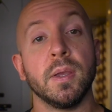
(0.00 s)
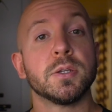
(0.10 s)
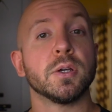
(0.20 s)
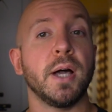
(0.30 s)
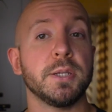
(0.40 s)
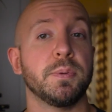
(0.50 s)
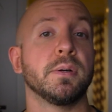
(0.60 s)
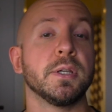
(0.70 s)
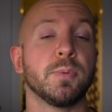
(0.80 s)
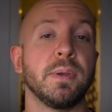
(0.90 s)
So last but
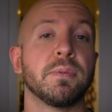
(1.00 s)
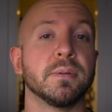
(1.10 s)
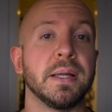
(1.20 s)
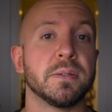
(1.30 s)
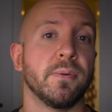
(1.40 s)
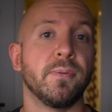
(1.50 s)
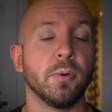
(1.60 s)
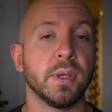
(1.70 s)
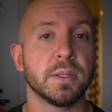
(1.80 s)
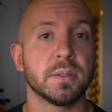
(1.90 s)
not least, we have the lens of
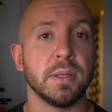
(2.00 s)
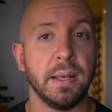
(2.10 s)
focus.